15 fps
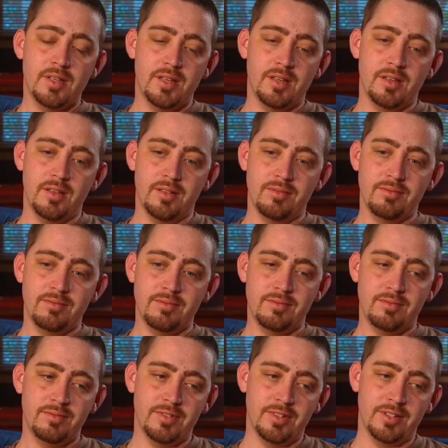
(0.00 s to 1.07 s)
Yeah,
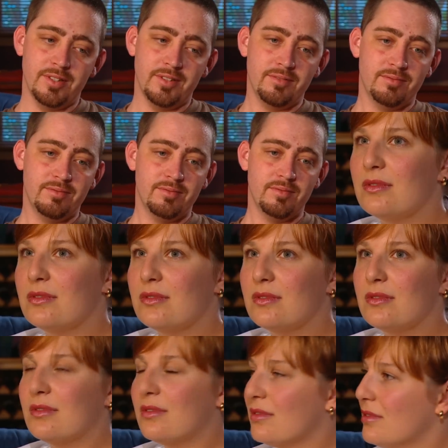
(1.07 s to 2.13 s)
you know.
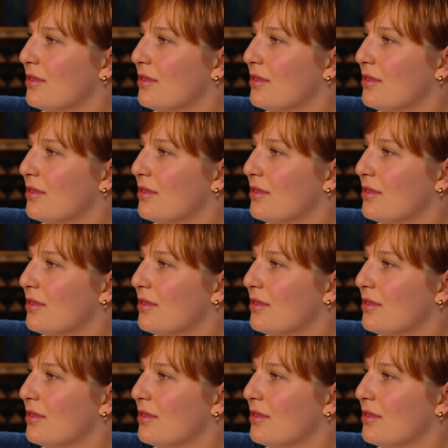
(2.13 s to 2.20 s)
Mm.